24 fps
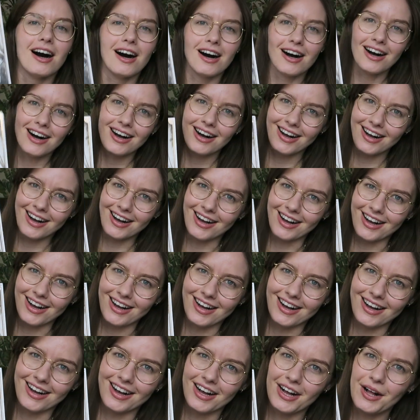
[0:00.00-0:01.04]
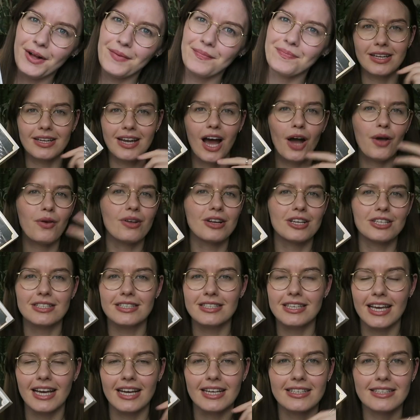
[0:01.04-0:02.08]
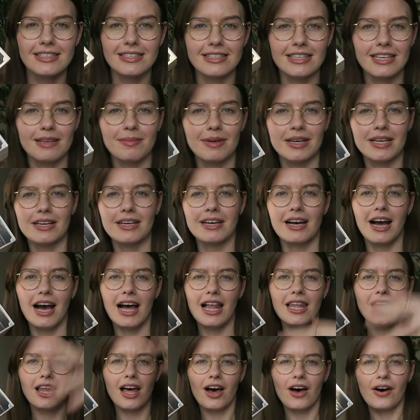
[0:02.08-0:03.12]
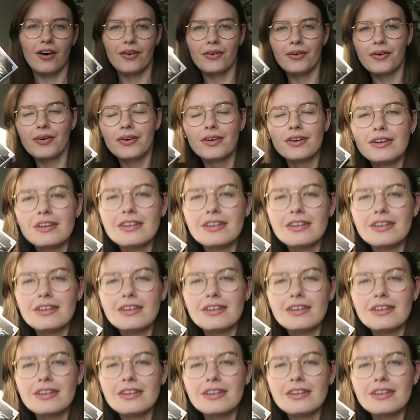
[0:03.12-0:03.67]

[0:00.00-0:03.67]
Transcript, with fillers: Oh, now you just can't see me. Hello.